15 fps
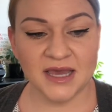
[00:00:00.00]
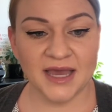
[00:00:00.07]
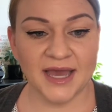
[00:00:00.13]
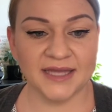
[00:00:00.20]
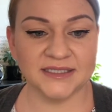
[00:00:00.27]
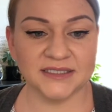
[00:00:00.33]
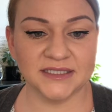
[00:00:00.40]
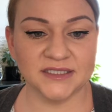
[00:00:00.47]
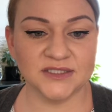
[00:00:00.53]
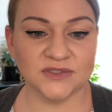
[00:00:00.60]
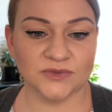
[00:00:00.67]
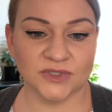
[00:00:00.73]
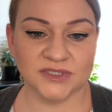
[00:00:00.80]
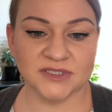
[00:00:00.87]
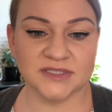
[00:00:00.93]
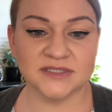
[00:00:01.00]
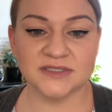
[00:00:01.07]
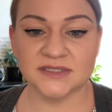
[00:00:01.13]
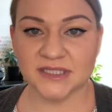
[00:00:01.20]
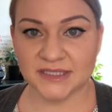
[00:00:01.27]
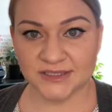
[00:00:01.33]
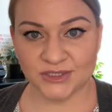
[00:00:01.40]
and e-sources
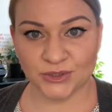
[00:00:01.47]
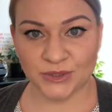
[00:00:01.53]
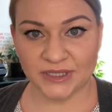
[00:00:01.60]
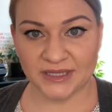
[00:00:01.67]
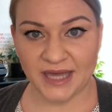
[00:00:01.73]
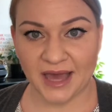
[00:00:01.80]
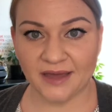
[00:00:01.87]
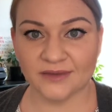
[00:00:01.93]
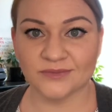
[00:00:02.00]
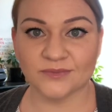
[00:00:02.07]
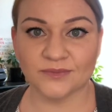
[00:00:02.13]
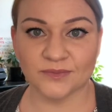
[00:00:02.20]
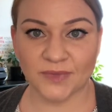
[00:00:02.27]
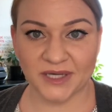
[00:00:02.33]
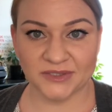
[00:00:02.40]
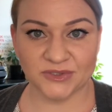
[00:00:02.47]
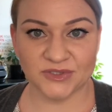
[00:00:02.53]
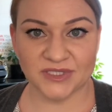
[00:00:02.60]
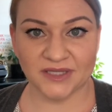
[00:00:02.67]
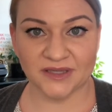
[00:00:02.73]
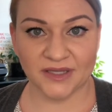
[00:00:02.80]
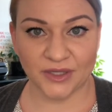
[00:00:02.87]
is doing that by
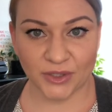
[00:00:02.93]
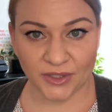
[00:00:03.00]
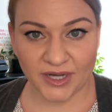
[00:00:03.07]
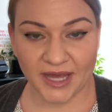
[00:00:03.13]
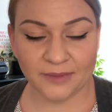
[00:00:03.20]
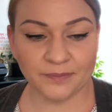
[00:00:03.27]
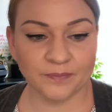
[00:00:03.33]
using the internet.